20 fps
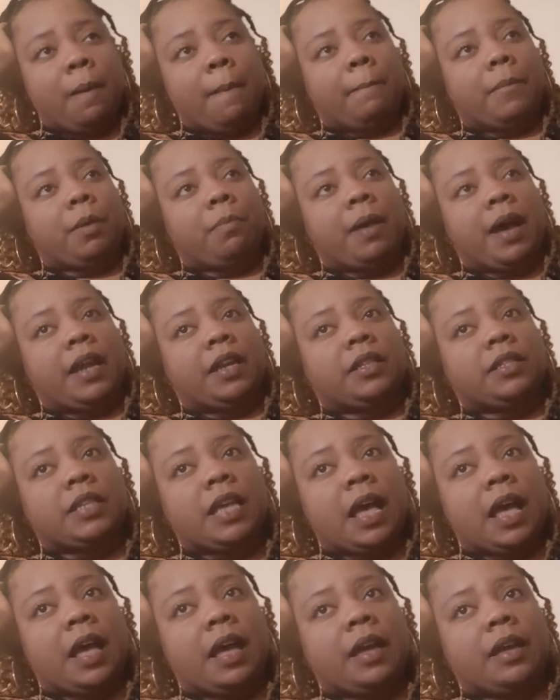But by the
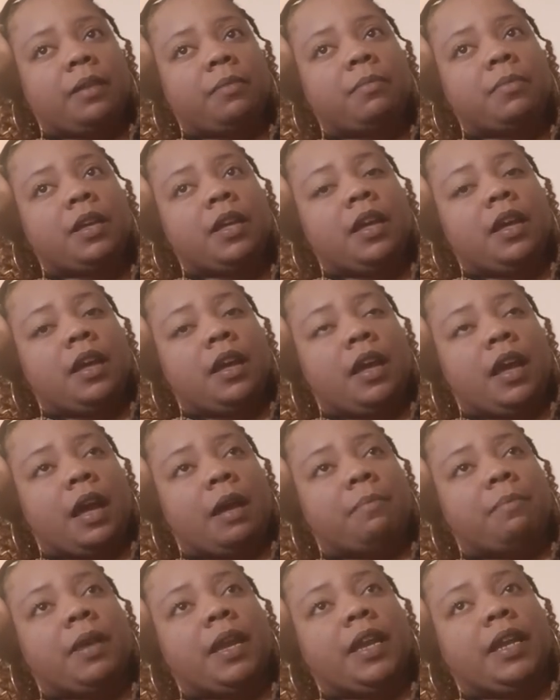time
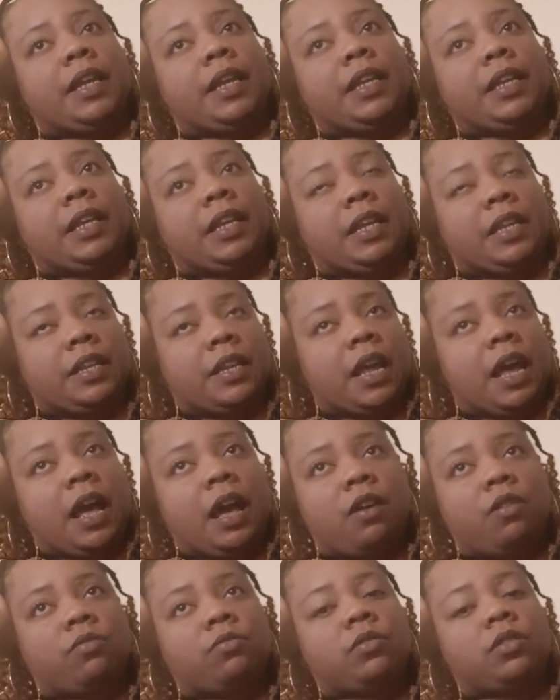I made it in the
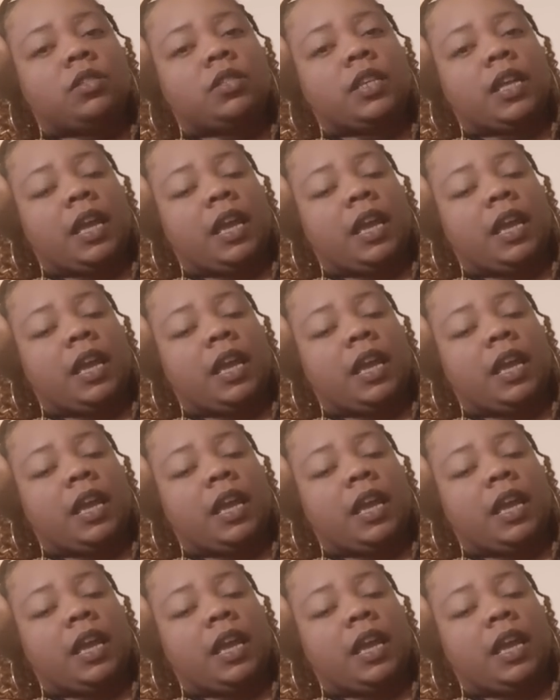house